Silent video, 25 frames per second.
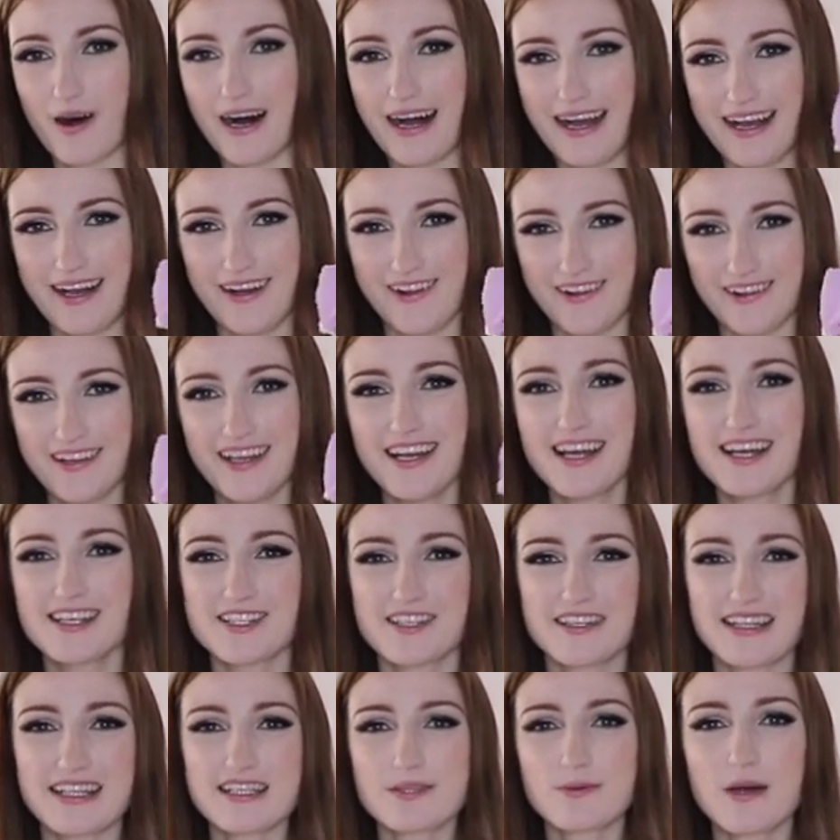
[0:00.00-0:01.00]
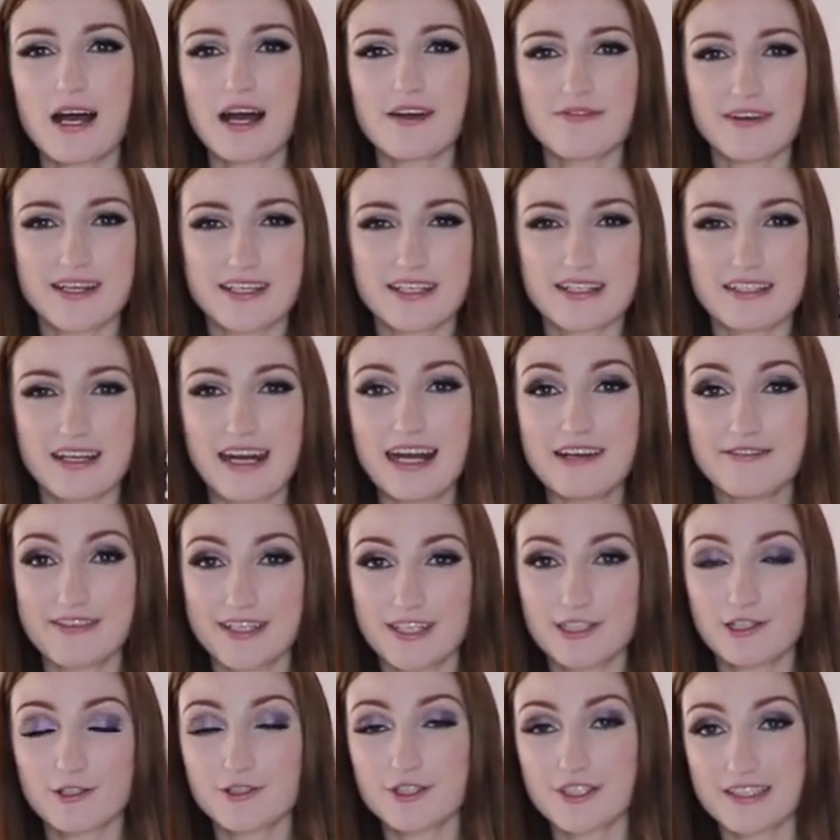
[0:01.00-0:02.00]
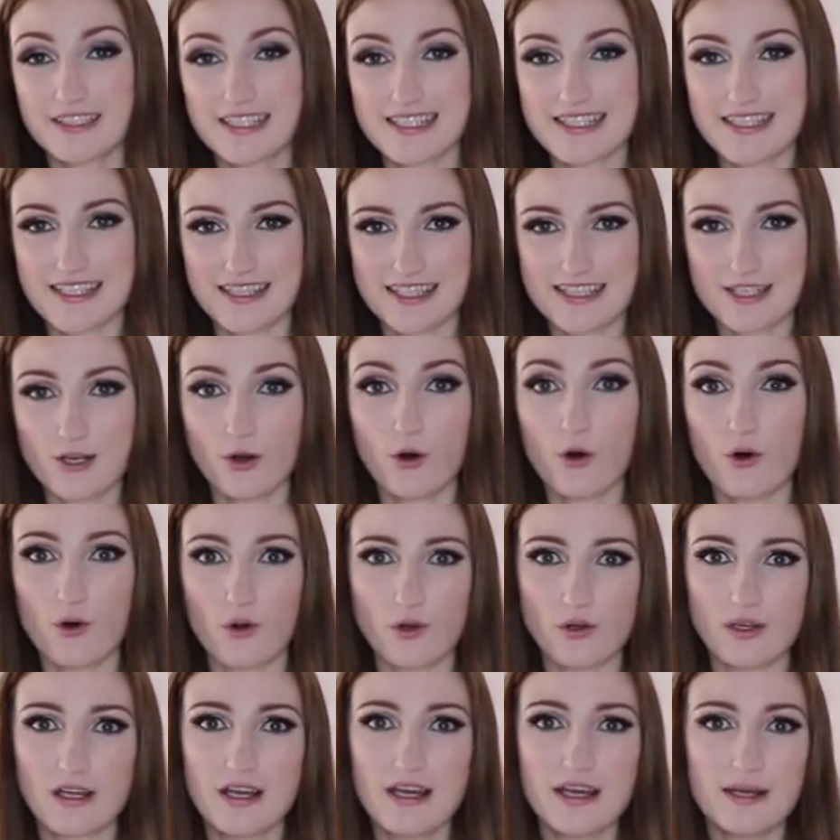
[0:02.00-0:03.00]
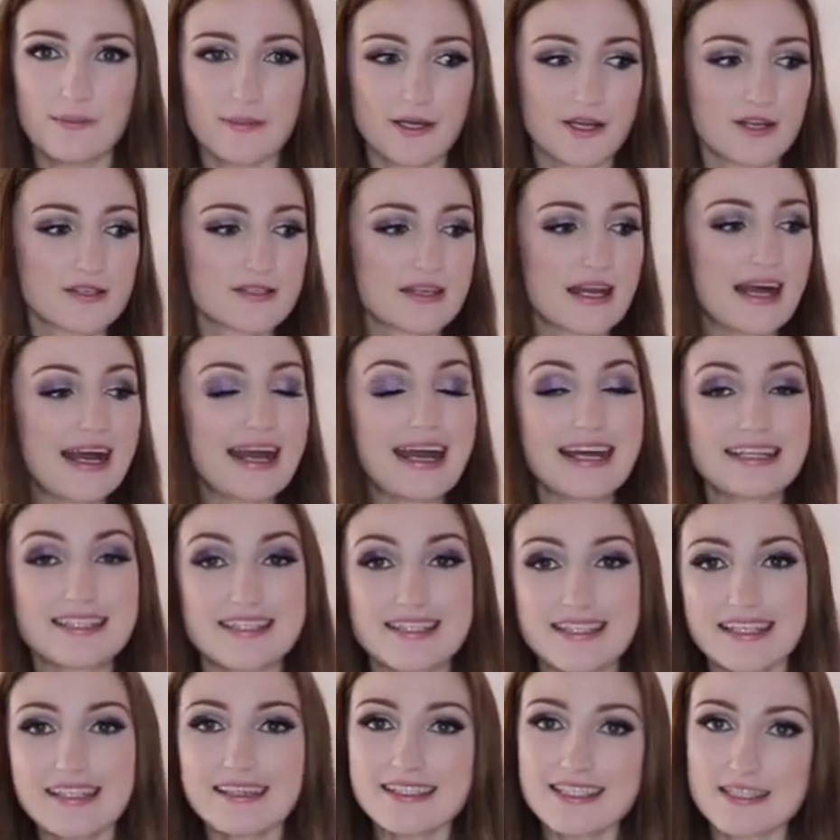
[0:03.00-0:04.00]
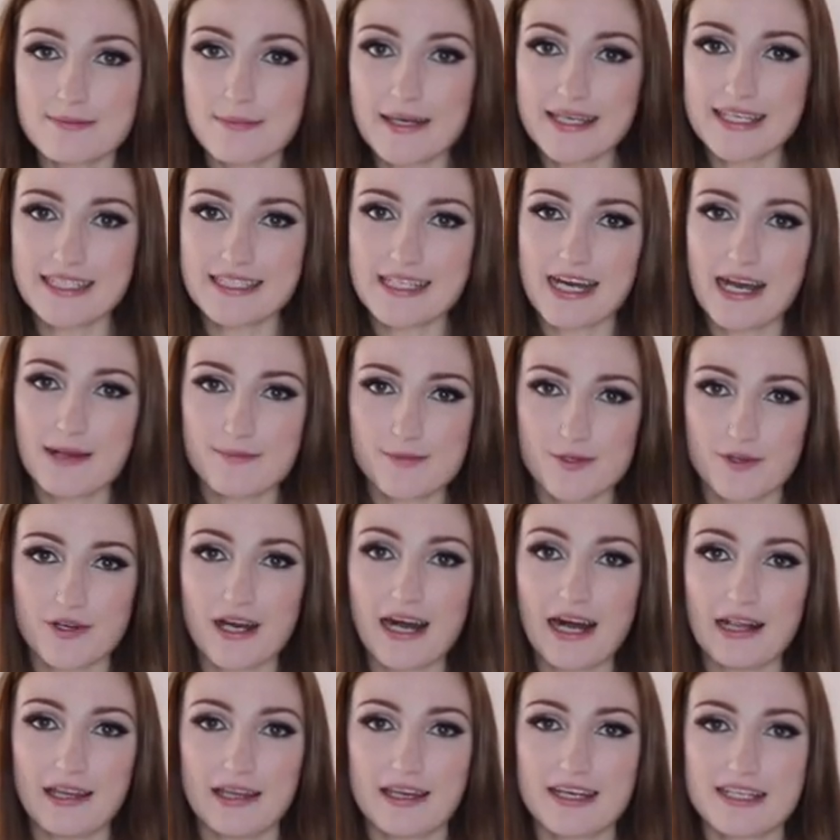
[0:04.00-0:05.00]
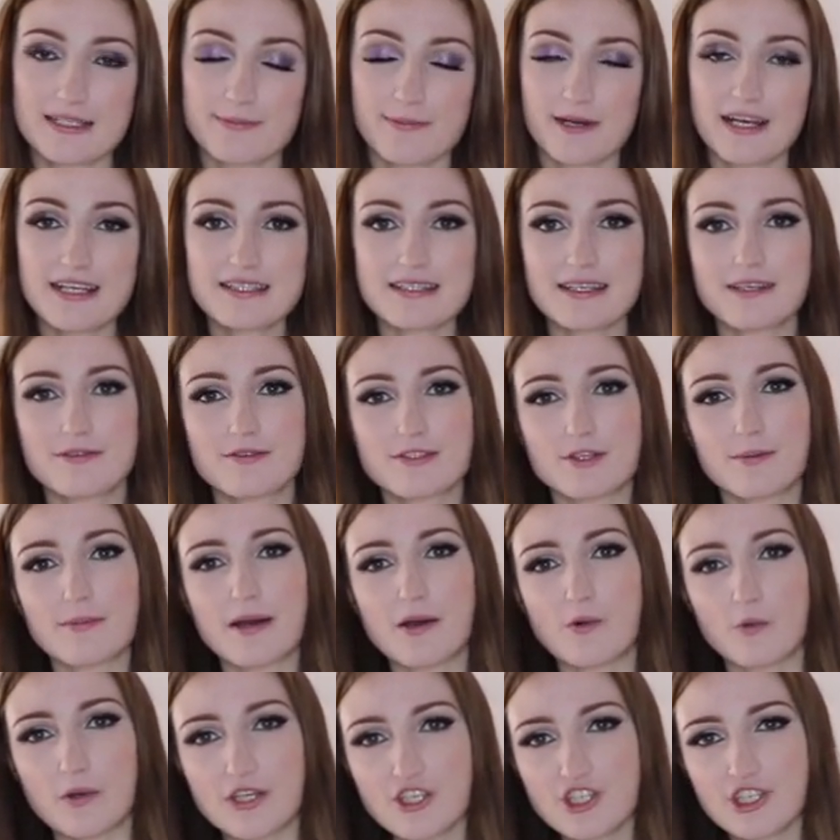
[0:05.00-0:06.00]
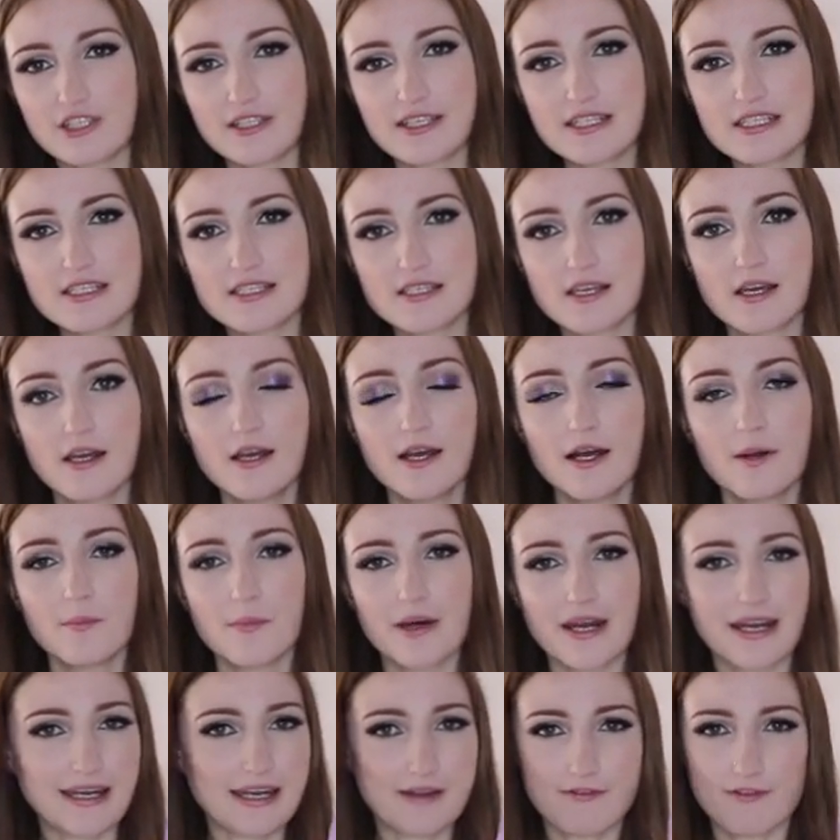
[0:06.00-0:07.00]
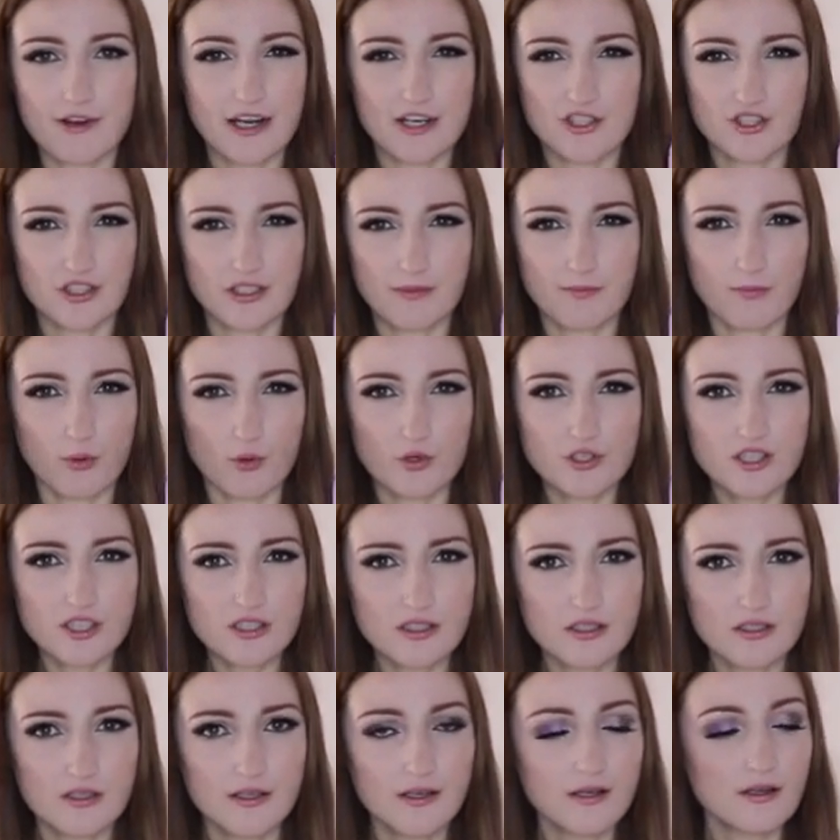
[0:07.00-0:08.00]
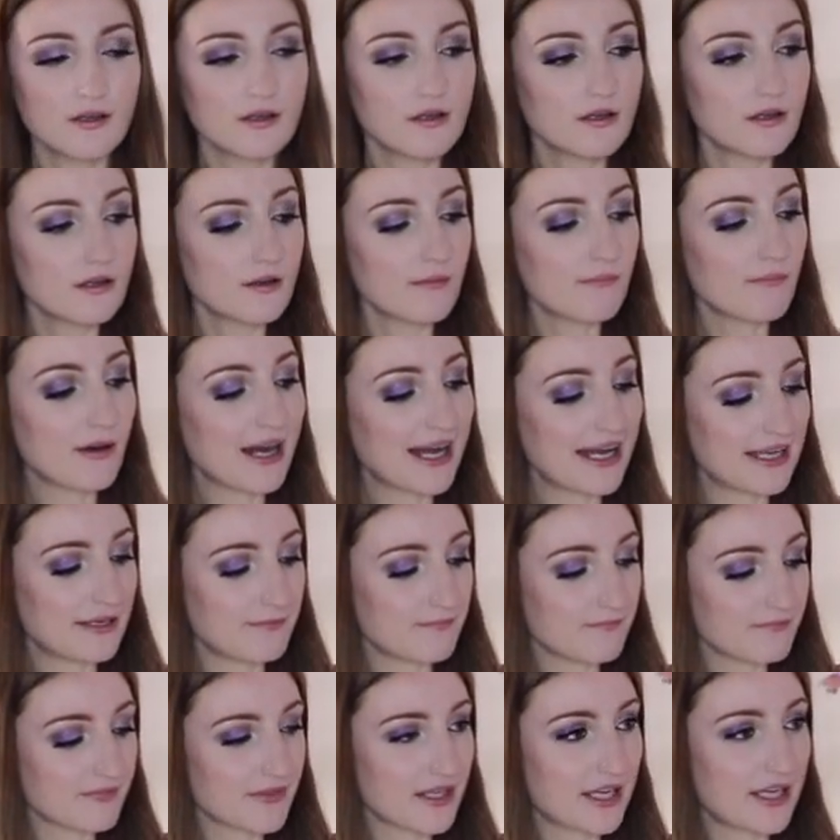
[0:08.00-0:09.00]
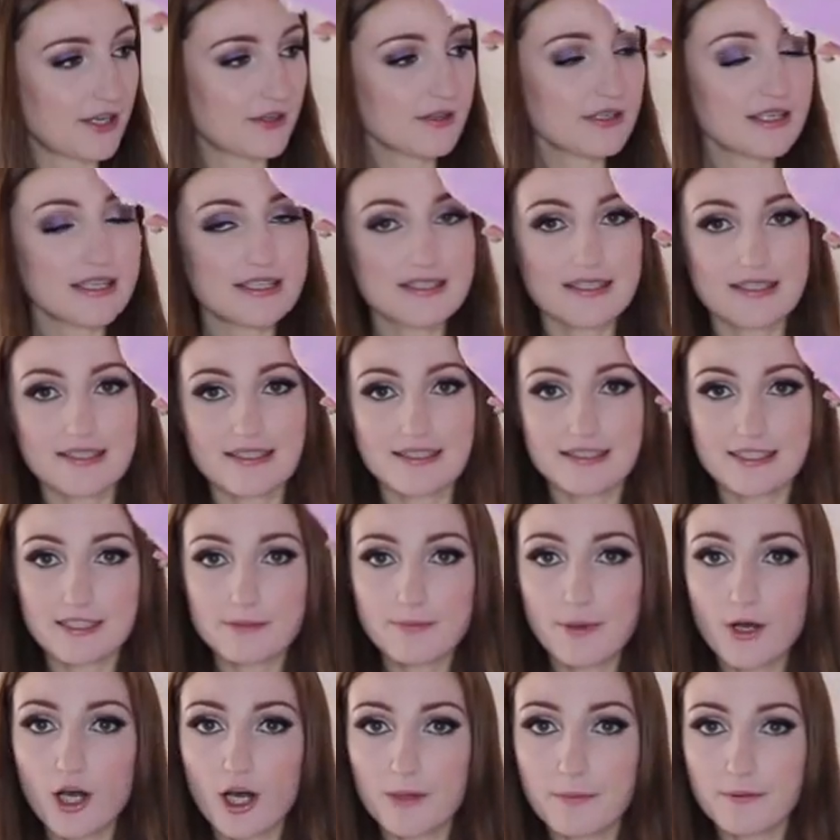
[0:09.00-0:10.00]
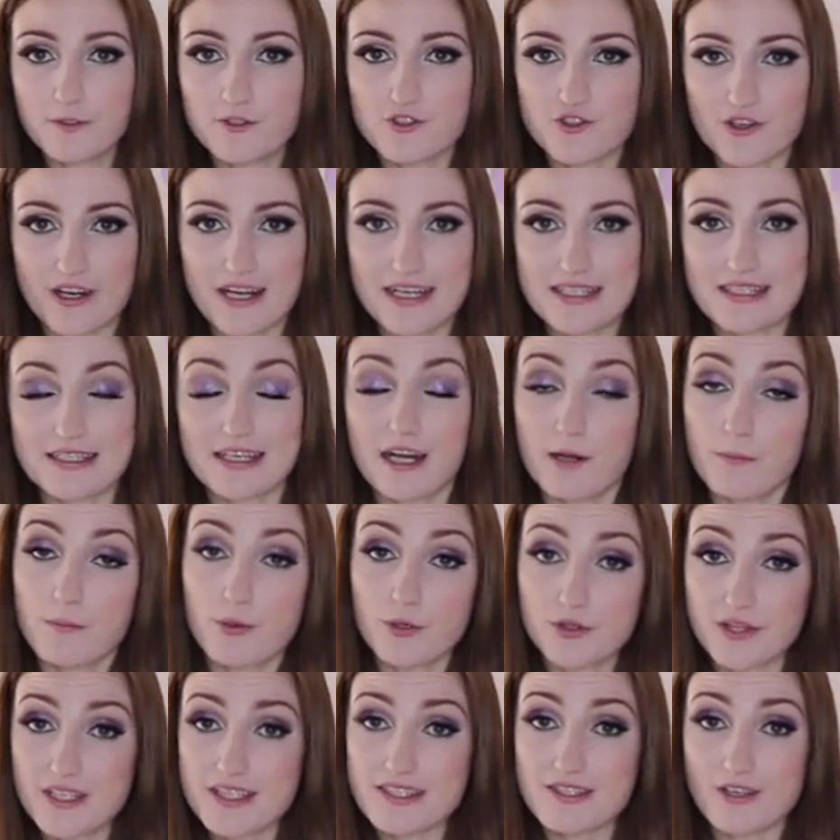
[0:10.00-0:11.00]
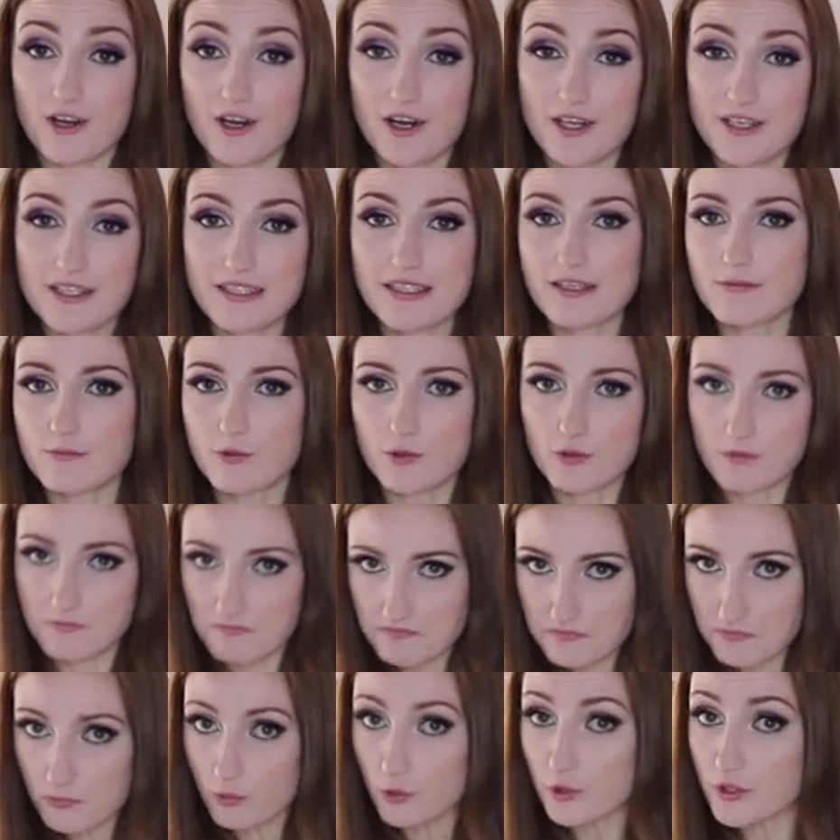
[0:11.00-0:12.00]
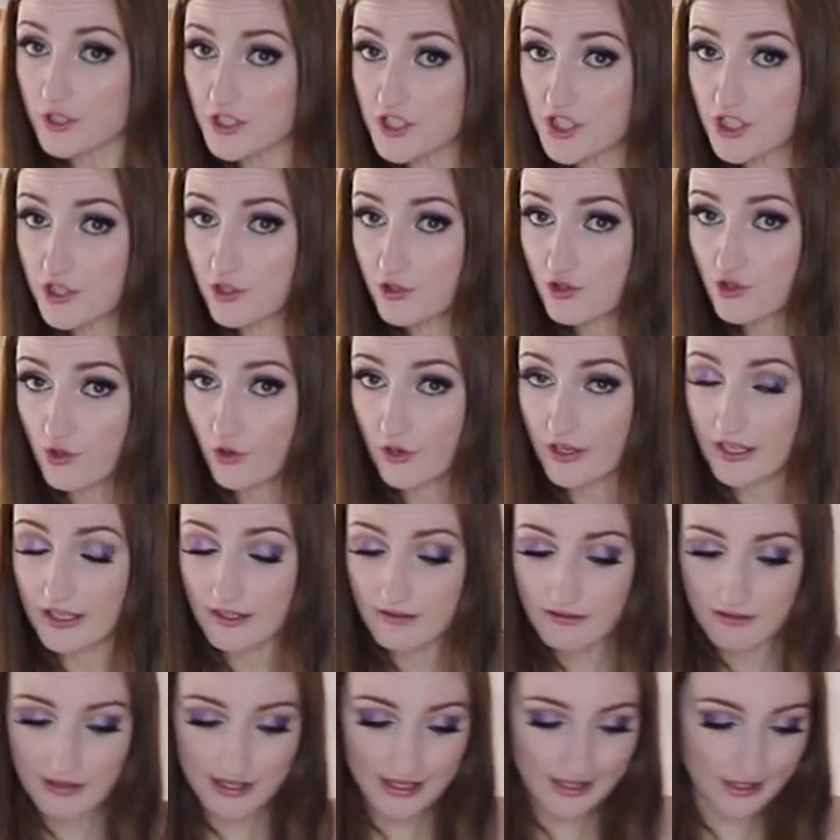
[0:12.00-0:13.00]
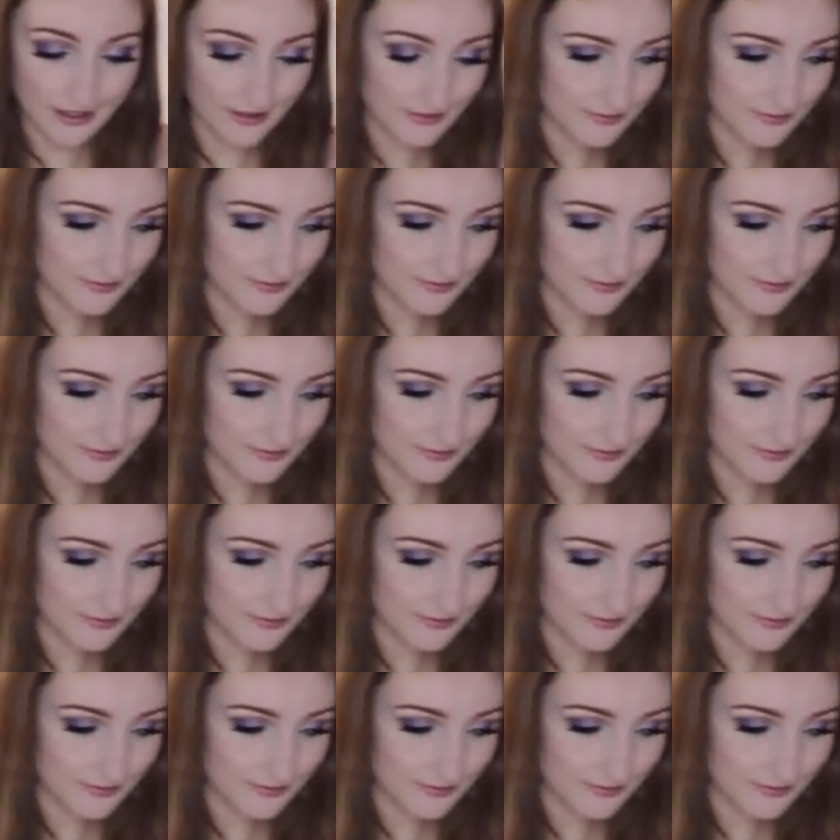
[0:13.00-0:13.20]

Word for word: while, so that's why I've, I've included this in this haul because I had seen this many times on AliExpress and it was on my wish list, but I never actually bought it. But here it is, it's a little purple dress. I'll put this on and then we'll, we'll continue talking. Hang